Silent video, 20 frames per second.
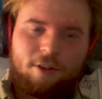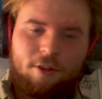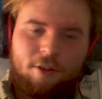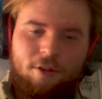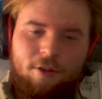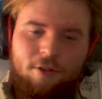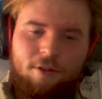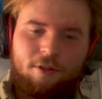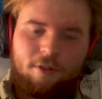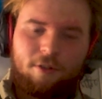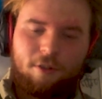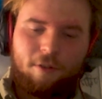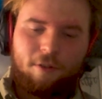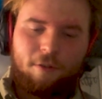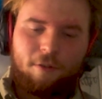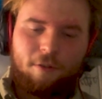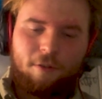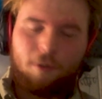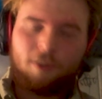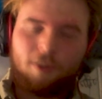You're
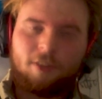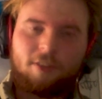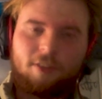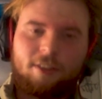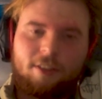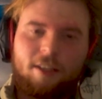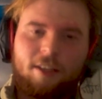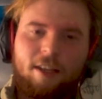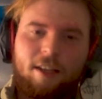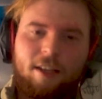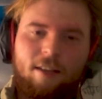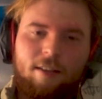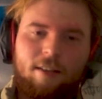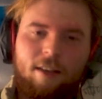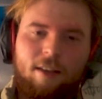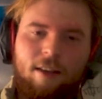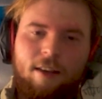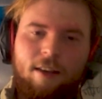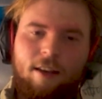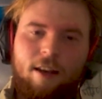forced to see and
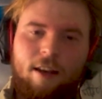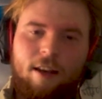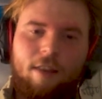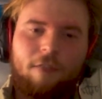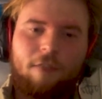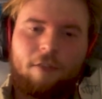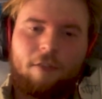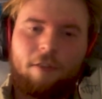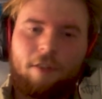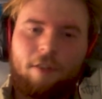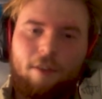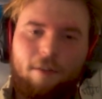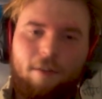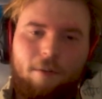take in everything.